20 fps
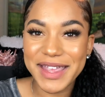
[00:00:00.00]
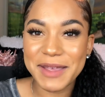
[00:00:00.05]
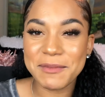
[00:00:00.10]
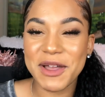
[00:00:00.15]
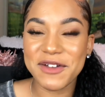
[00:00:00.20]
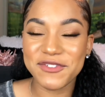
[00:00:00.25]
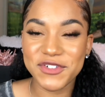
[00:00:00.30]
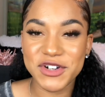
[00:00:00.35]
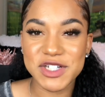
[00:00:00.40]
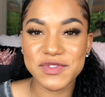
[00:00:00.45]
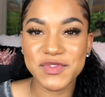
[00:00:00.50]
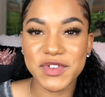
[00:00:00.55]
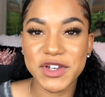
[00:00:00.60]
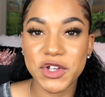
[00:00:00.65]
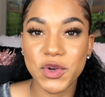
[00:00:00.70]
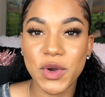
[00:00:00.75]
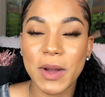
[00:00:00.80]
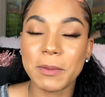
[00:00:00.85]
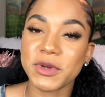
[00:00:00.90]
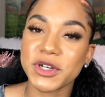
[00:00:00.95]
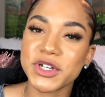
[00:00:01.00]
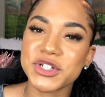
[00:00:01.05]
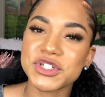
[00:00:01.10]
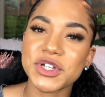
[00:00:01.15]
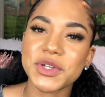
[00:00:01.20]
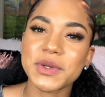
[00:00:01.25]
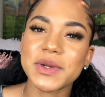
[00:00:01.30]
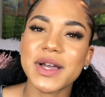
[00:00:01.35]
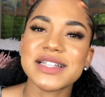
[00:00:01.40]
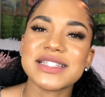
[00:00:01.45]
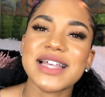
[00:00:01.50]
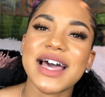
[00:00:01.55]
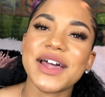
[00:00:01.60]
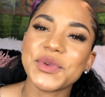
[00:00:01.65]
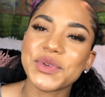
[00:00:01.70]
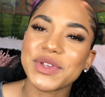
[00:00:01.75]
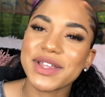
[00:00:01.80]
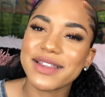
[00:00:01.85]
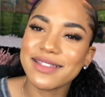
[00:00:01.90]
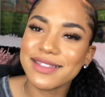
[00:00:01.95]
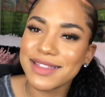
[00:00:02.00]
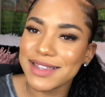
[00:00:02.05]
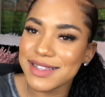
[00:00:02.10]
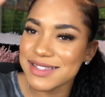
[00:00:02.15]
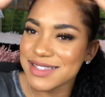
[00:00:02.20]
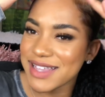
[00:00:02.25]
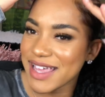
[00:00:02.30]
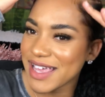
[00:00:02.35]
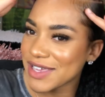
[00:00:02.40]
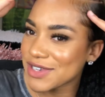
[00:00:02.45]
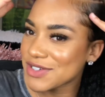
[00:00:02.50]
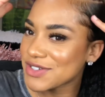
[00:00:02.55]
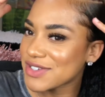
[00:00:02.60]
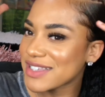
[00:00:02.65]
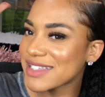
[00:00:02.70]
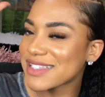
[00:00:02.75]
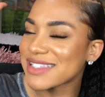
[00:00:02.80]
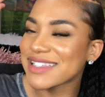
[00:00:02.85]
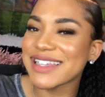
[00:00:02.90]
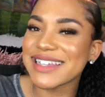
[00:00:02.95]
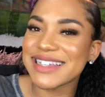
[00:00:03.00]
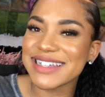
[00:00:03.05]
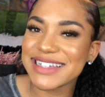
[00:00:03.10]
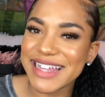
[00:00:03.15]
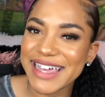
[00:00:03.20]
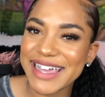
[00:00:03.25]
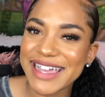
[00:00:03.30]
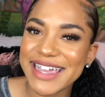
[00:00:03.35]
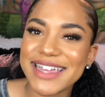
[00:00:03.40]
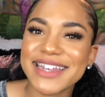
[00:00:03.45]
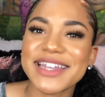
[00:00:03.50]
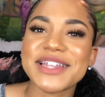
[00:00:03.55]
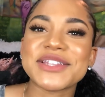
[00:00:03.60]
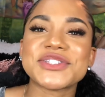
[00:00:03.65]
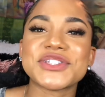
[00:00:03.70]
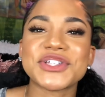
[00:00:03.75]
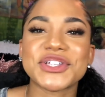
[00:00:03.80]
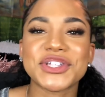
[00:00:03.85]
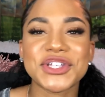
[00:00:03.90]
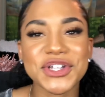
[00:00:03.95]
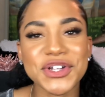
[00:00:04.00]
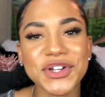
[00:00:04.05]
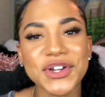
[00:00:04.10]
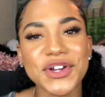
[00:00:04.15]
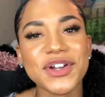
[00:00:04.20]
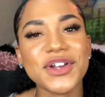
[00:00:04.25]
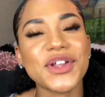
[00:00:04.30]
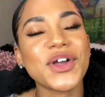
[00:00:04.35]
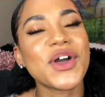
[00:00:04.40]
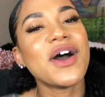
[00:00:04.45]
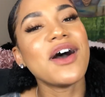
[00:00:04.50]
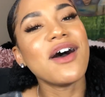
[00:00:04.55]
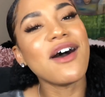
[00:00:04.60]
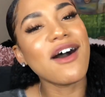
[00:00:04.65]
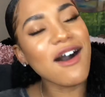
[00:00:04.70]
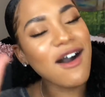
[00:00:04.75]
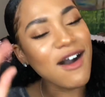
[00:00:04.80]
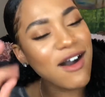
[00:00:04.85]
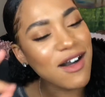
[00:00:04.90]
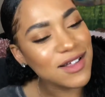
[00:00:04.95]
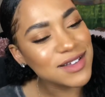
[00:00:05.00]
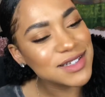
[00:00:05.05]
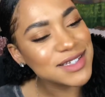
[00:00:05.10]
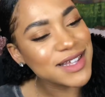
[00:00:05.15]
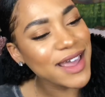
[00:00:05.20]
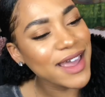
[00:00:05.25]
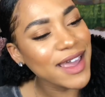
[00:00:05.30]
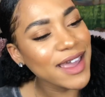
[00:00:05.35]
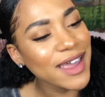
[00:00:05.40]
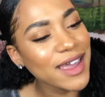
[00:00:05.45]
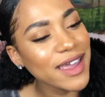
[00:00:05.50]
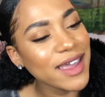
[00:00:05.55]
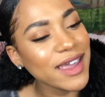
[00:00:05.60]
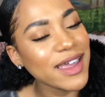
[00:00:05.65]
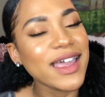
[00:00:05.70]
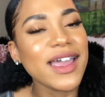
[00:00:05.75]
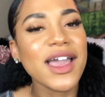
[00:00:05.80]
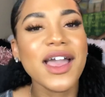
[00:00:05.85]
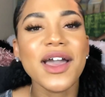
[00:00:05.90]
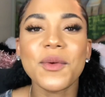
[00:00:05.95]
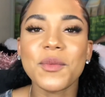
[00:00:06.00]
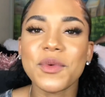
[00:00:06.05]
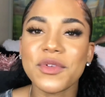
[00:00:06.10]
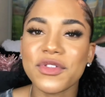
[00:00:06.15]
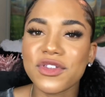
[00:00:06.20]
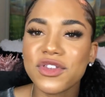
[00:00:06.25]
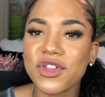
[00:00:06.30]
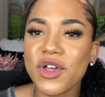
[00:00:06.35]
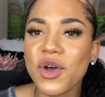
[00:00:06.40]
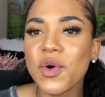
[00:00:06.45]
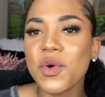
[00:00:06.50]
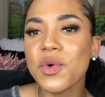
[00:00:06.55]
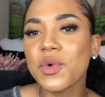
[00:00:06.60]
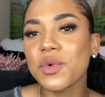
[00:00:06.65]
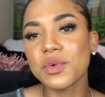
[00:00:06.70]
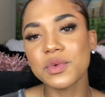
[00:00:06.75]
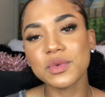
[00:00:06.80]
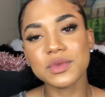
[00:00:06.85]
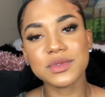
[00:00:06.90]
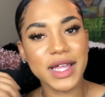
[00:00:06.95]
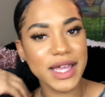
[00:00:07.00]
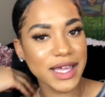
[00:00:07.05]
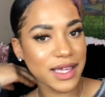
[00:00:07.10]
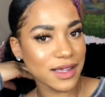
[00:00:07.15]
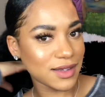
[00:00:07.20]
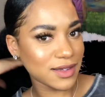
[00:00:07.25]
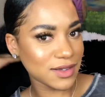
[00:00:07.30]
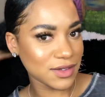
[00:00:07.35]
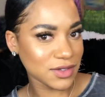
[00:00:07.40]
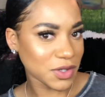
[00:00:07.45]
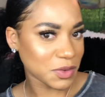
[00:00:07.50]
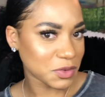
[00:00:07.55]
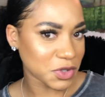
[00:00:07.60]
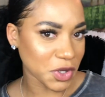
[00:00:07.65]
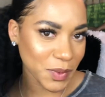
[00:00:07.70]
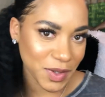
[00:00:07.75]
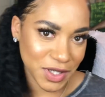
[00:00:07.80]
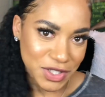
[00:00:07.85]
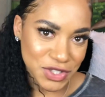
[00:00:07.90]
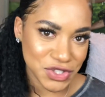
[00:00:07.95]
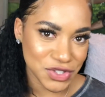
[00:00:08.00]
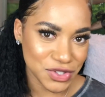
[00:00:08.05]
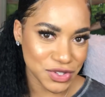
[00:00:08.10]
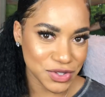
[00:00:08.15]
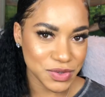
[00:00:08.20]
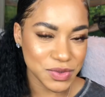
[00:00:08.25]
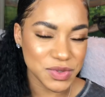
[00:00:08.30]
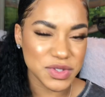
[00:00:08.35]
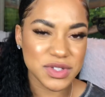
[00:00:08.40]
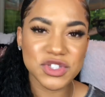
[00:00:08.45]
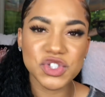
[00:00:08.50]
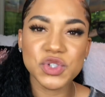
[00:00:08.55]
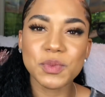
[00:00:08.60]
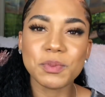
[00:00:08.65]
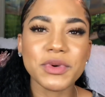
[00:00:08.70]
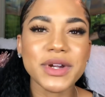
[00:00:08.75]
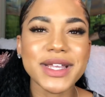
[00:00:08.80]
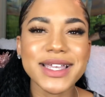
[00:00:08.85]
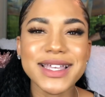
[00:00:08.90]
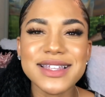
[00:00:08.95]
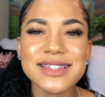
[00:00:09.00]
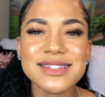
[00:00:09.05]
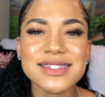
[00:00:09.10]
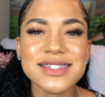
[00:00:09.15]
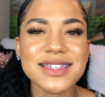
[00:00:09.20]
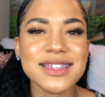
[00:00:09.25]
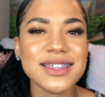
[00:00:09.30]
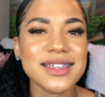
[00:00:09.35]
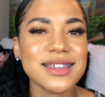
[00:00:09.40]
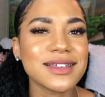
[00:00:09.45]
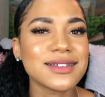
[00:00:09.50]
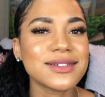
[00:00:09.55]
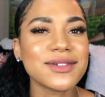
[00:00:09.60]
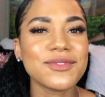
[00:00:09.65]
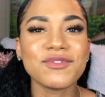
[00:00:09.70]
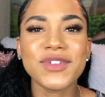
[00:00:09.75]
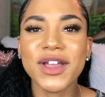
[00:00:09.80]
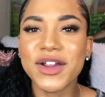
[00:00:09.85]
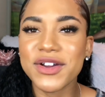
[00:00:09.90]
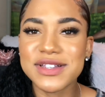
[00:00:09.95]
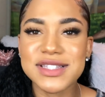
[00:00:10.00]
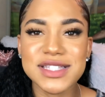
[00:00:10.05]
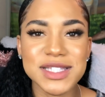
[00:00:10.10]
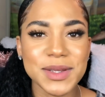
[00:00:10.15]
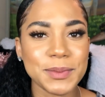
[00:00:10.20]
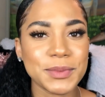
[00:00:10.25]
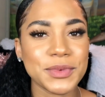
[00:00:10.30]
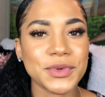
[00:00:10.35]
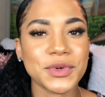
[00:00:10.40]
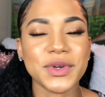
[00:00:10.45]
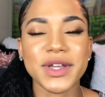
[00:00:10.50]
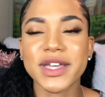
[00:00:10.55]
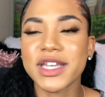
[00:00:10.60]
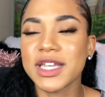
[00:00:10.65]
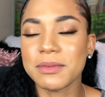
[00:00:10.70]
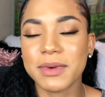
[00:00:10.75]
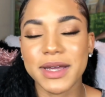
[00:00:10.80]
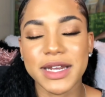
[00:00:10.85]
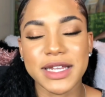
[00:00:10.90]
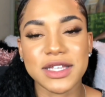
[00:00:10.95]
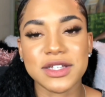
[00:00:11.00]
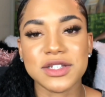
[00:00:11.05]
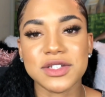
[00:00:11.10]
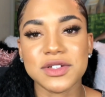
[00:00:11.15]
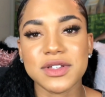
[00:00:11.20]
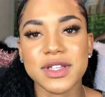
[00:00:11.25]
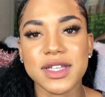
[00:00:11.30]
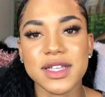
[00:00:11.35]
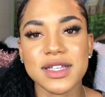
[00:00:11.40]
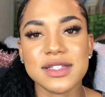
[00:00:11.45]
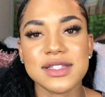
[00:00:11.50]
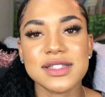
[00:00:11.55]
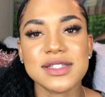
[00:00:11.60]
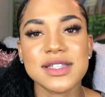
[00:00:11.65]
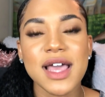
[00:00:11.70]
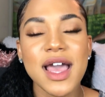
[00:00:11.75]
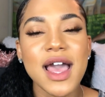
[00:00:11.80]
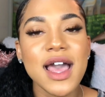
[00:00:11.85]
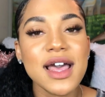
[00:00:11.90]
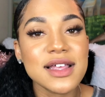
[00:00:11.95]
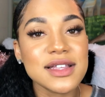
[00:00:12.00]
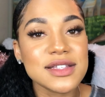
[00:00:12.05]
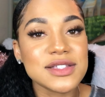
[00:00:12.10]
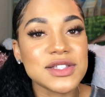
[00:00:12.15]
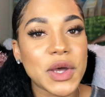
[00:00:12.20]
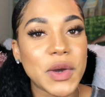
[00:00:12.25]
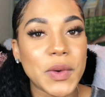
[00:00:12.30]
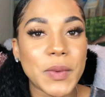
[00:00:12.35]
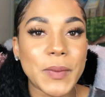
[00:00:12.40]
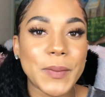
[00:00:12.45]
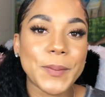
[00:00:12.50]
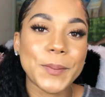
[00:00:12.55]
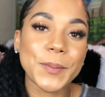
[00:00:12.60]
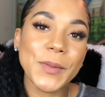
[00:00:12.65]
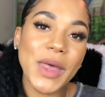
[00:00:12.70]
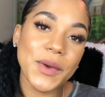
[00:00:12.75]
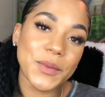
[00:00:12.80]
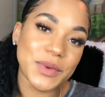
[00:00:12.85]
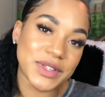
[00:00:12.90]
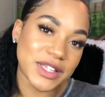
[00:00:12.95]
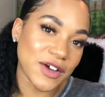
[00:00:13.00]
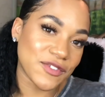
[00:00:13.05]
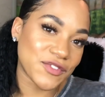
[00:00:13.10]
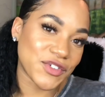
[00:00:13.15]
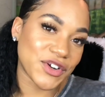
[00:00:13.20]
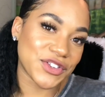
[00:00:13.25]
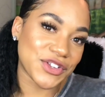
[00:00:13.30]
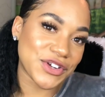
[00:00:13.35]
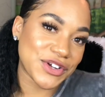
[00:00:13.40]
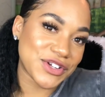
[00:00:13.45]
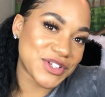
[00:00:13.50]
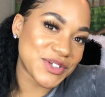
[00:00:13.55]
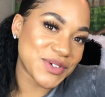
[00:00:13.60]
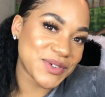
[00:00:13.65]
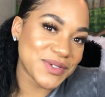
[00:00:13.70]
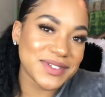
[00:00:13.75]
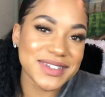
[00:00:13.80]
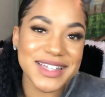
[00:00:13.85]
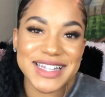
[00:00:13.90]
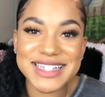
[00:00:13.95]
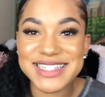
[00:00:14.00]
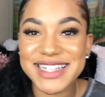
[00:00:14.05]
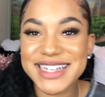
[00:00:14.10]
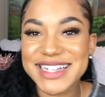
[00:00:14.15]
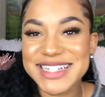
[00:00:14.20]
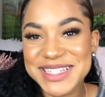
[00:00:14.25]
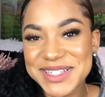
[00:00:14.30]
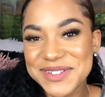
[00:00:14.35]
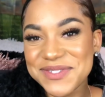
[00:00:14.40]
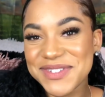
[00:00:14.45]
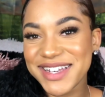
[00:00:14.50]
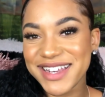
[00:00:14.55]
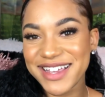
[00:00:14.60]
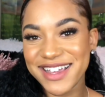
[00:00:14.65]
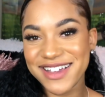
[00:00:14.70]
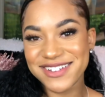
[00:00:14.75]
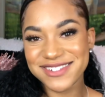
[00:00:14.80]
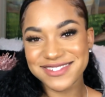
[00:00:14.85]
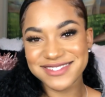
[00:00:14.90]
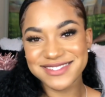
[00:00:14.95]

in my first video, I'm going to show you guys how to get these edges laid and secured all day with no no issues. Super easy, very simple. Anybody can do this. So without further ado, let's get into the video.